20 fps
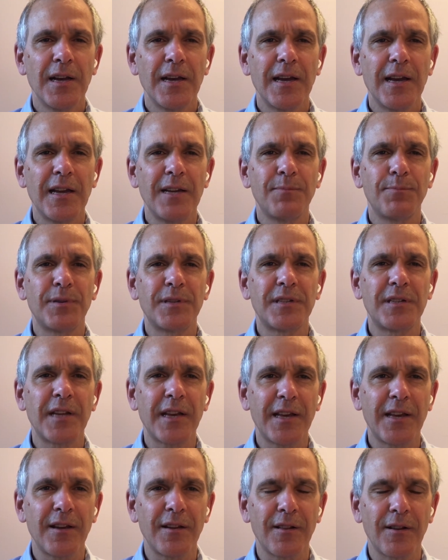In
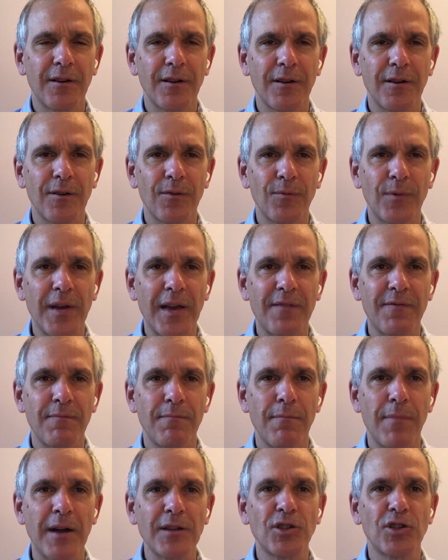particular, we have
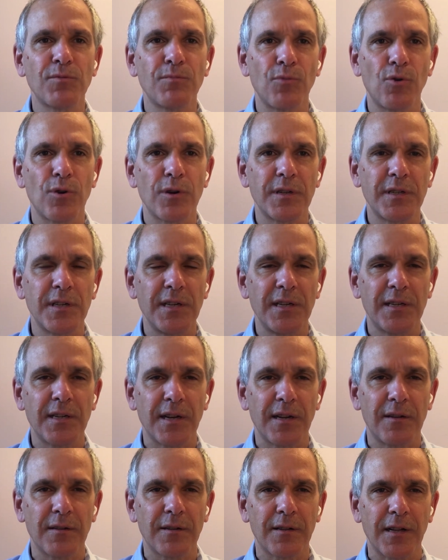much more
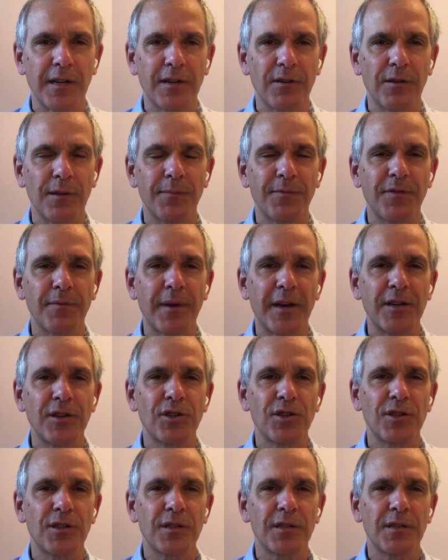detailed clinical
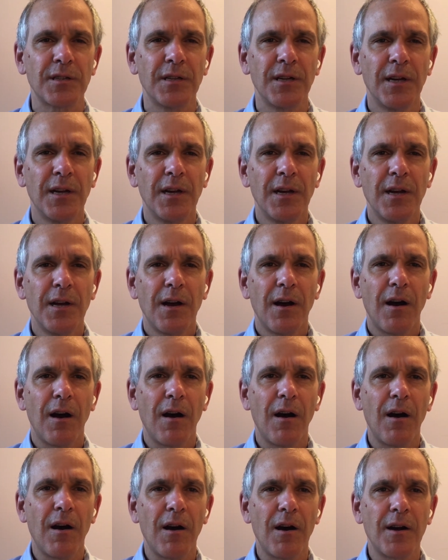information
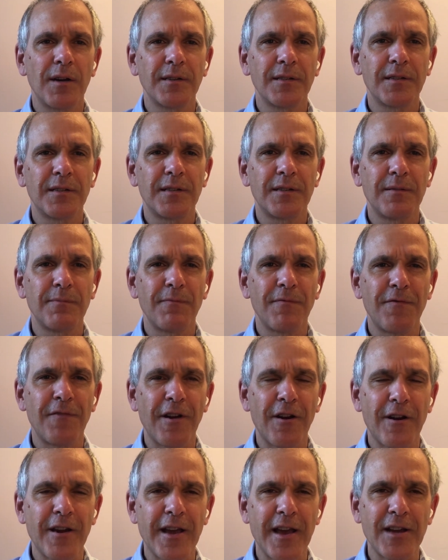on
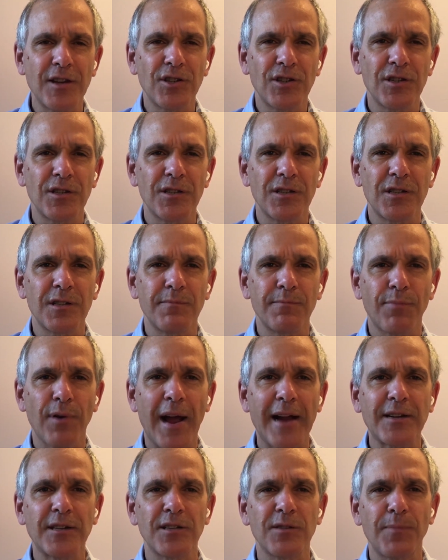variations in
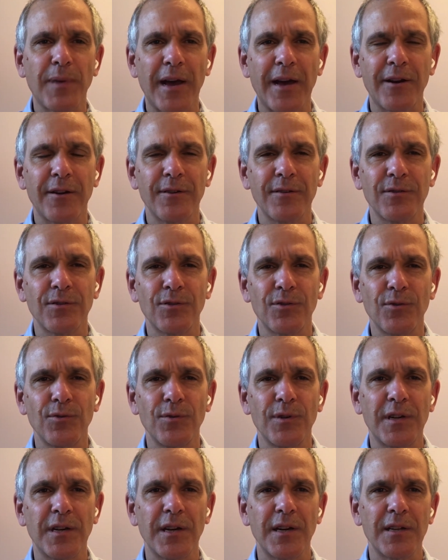practice patterns, who
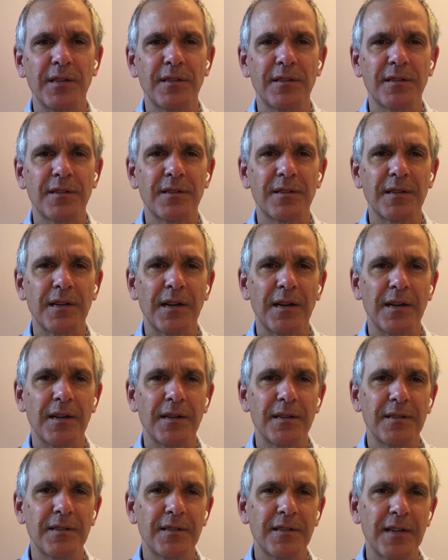gets
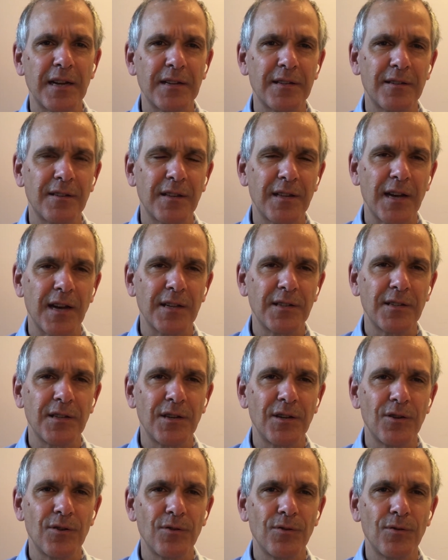sent to the
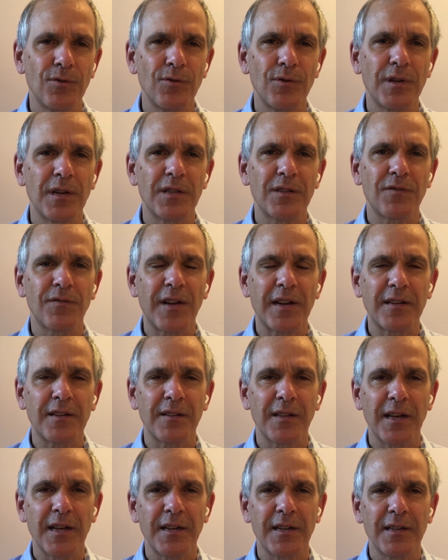ICU, who gets
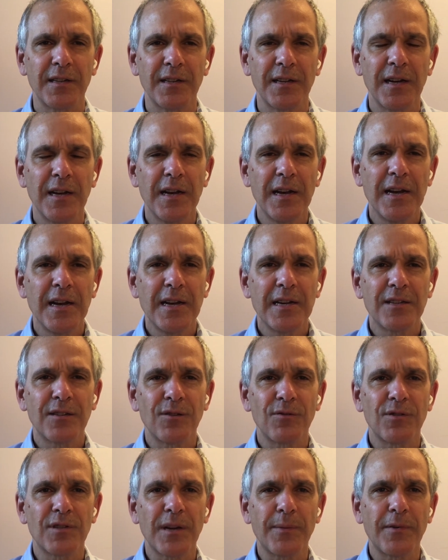ventilated.
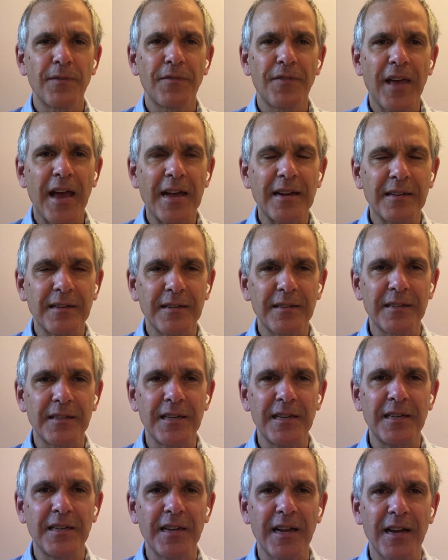So some of that
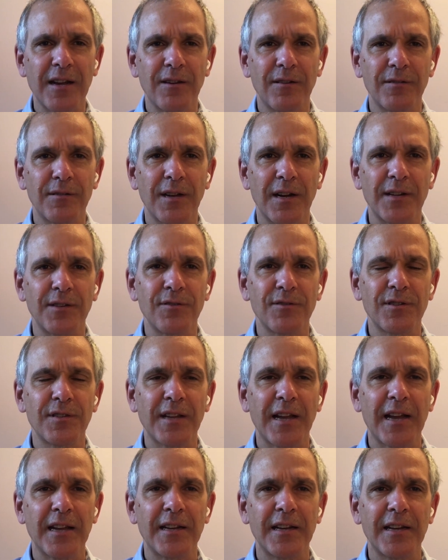detailed
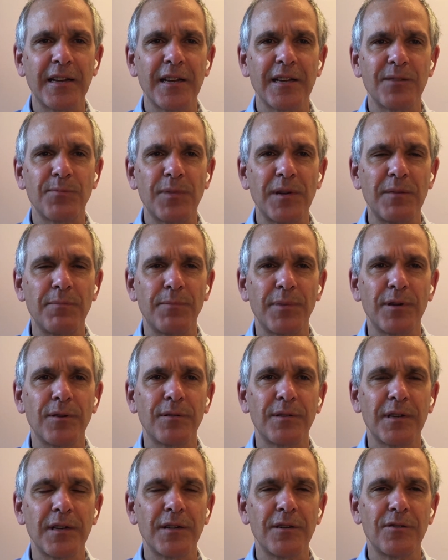understanding has been
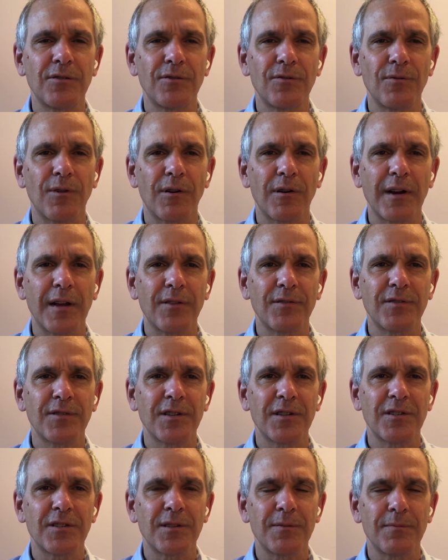built into our health
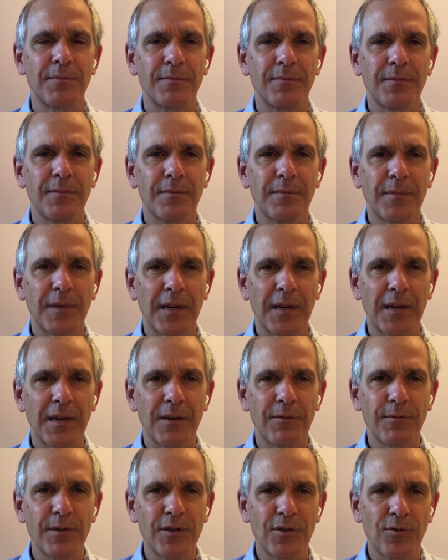system
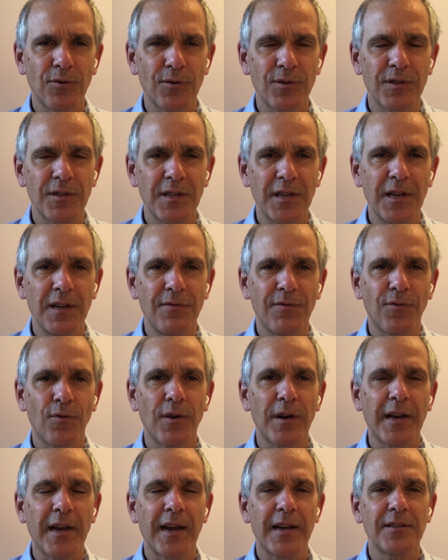resource need
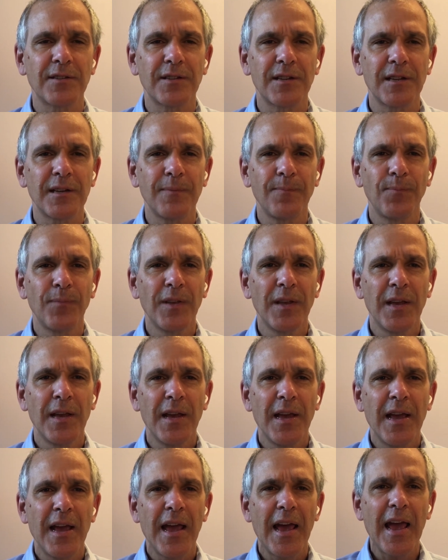forecasting.
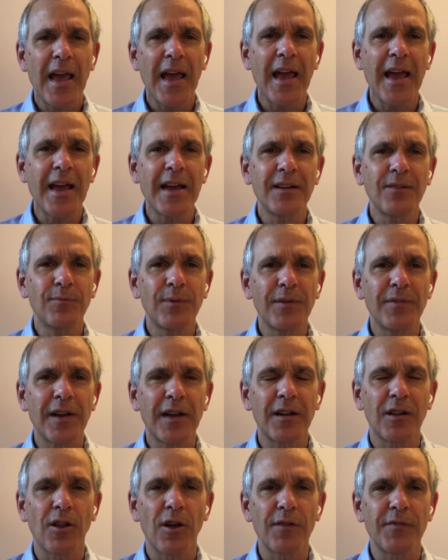And we've had
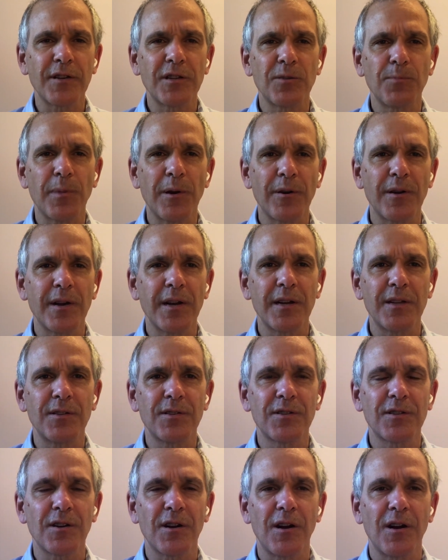a lot of
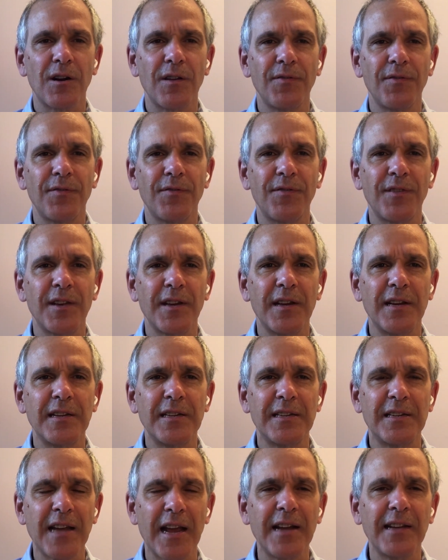experience on the
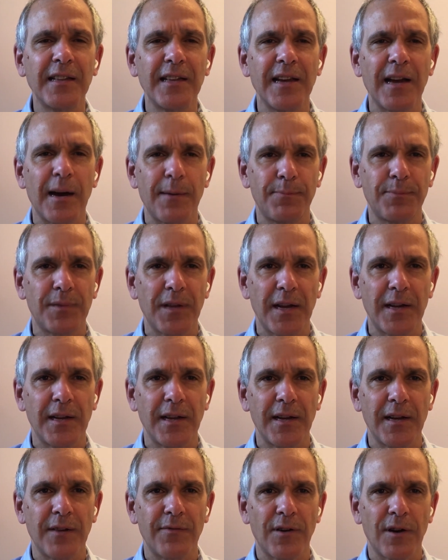daily
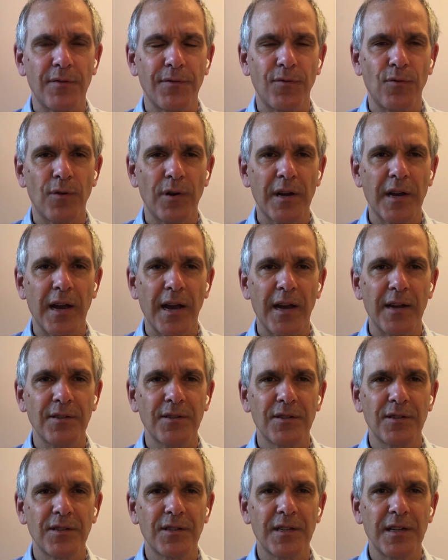updating of our
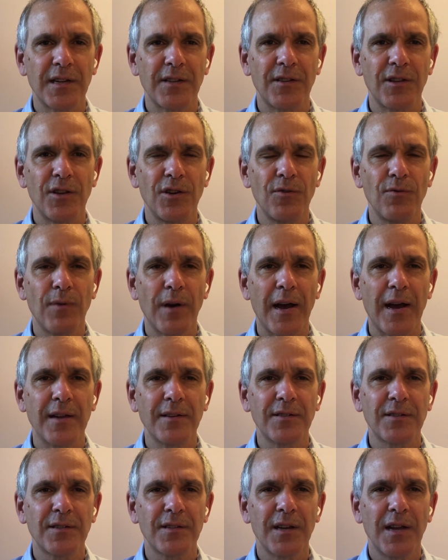forecasts in the
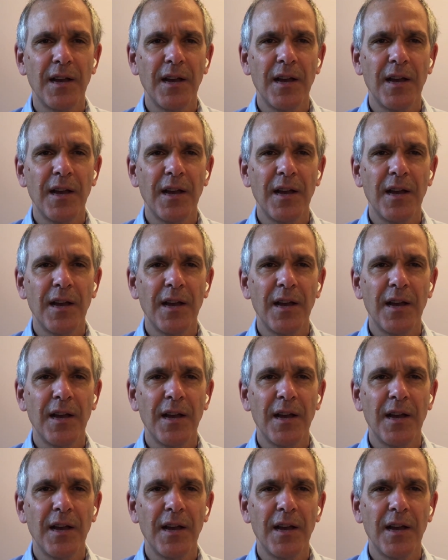US